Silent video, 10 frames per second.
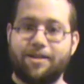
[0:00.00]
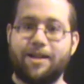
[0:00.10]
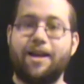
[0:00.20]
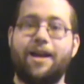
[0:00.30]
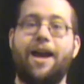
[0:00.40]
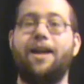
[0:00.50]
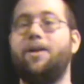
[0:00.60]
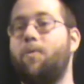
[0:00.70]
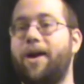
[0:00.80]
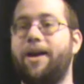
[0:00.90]
saying
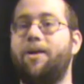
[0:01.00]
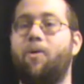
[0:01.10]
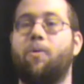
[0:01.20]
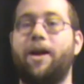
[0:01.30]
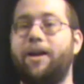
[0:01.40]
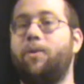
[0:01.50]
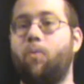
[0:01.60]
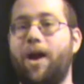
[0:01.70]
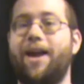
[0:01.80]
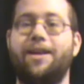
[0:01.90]
anyway or
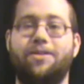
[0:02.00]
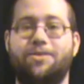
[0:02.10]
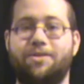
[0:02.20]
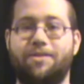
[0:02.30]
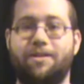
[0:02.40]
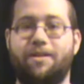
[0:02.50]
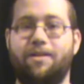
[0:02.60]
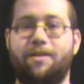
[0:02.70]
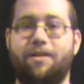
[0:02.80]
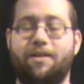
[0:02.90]
anyways
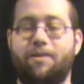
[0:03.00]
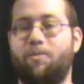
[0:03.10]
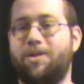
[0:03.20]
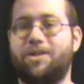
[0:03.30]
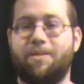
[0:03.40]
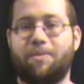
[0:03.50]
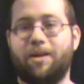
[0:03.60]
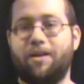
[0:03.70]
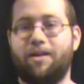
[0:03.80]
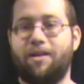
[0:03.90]
with
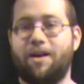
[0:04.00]
something?